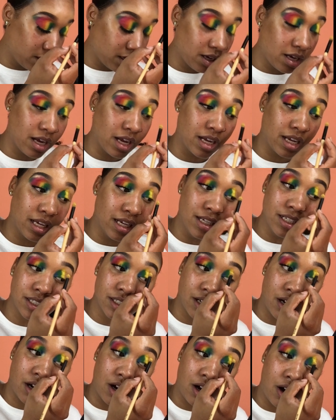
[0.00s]
and get
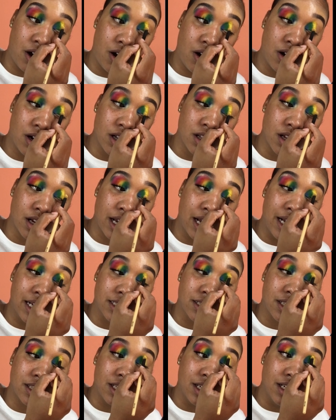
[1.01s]
into all other kinds
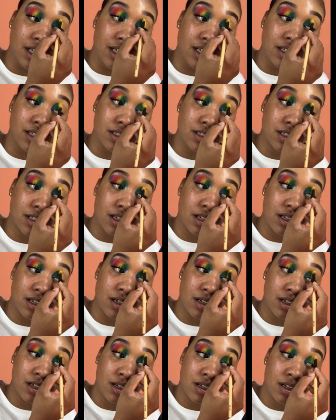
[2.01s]
of things
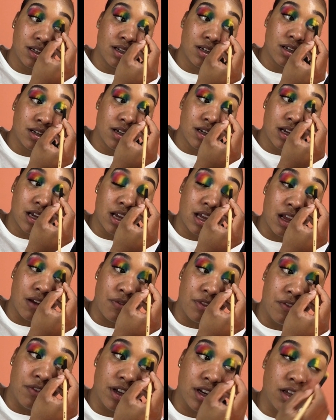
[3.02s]
if the
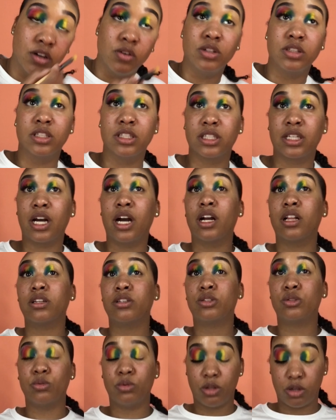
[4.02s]
video is entirely
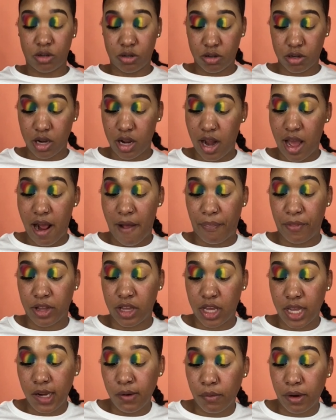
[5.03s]
too long. And I have to
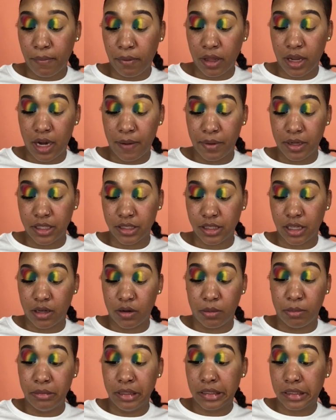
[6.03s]
keep replaying it because I don't
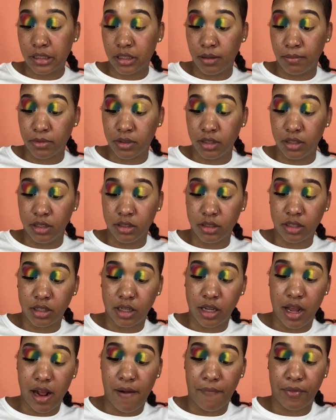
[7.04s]
miss something and
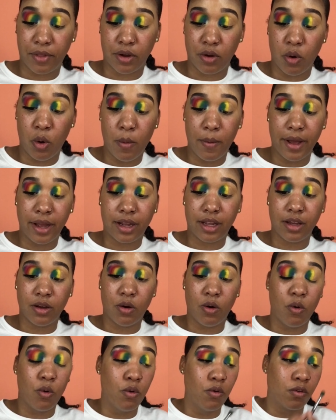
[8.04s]
have to go back
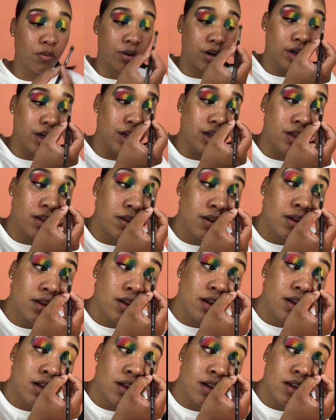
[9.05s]
over it,
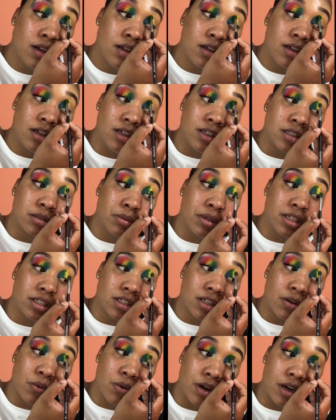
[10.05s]

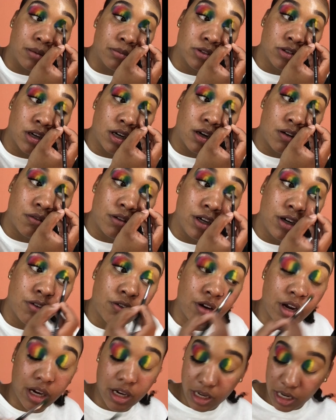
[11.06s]
especially when I'm trying to
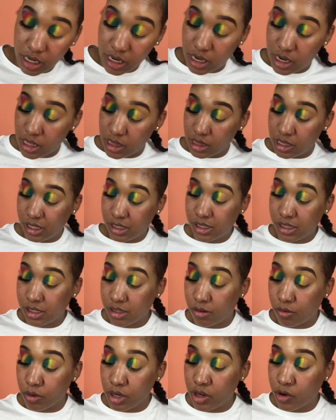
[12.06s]
recreate it. And this is a
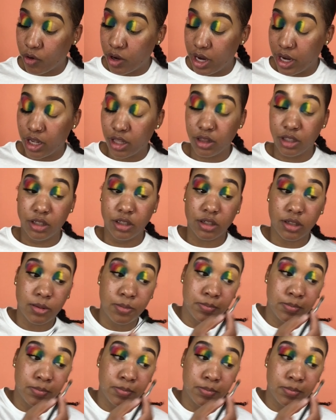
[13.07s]
recreated look.